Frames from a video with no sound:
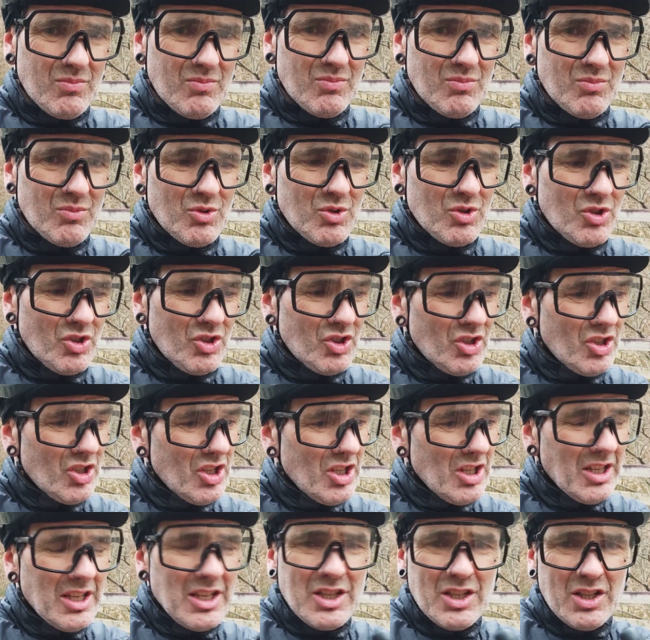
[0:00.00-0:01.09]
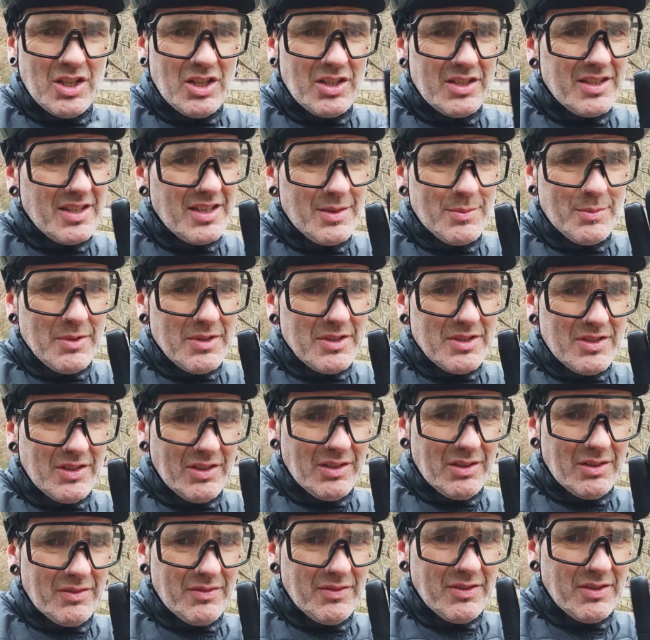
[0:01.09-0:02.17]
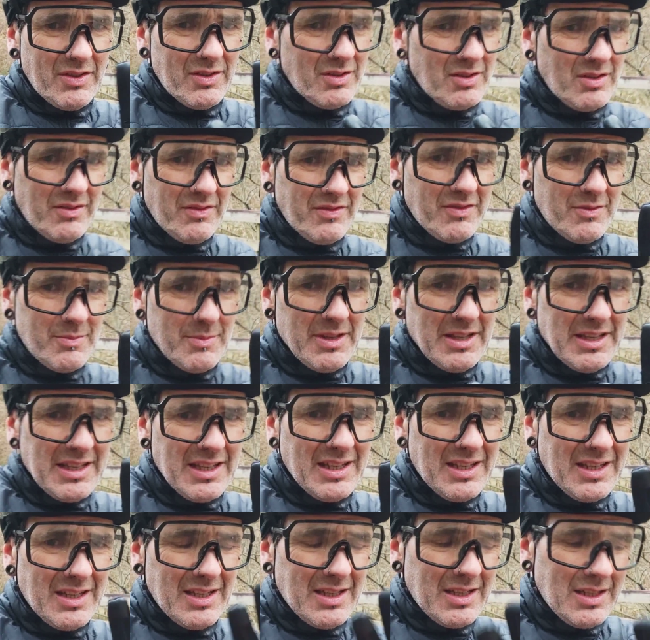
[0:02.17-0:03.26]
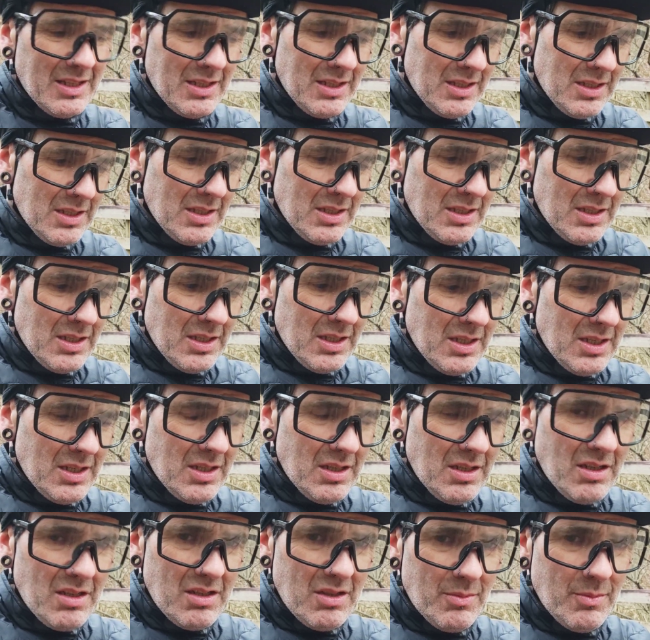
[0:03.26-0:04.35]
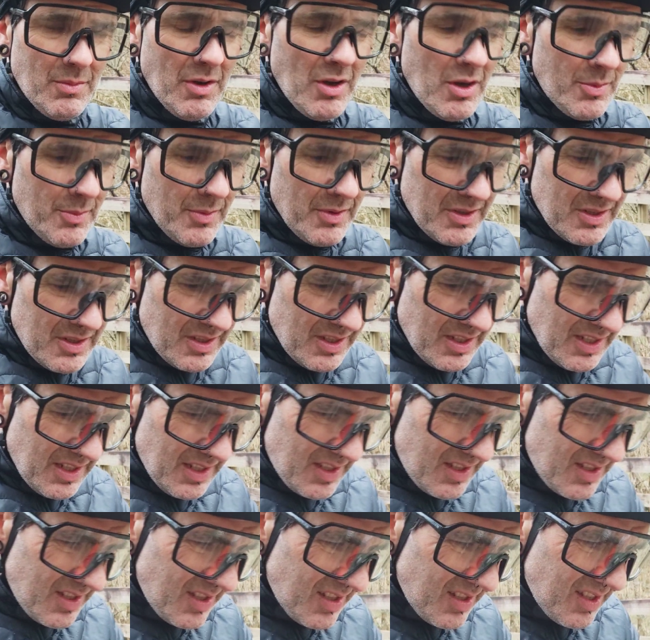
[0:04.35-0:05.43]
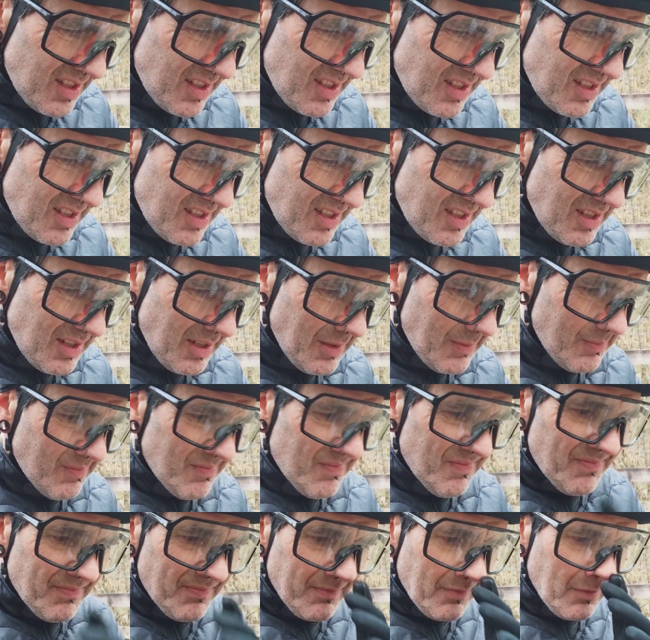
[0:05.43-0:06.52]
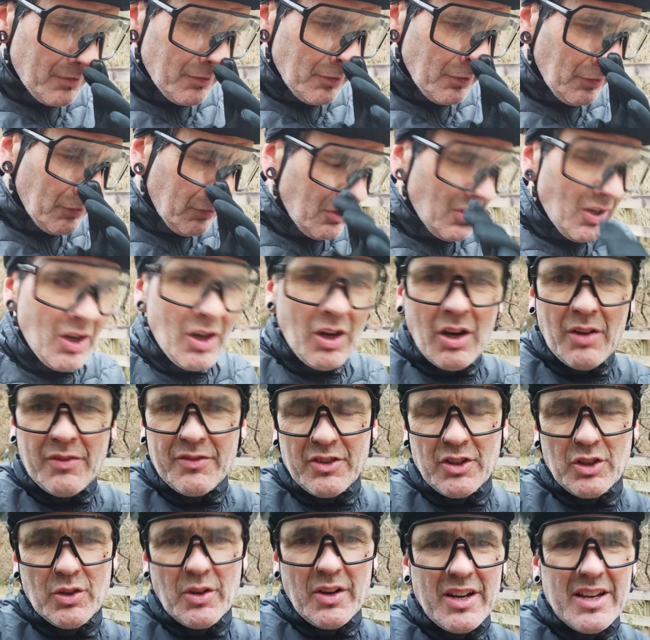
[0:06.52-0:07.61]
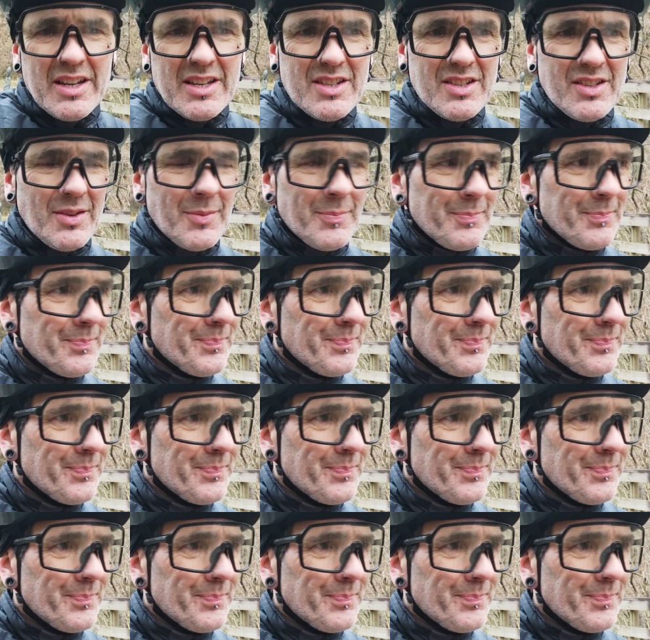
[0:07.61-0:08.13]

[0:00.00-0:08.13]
And certainly not a deep winter glove, not for me. At the moment it's 6.5 degrees.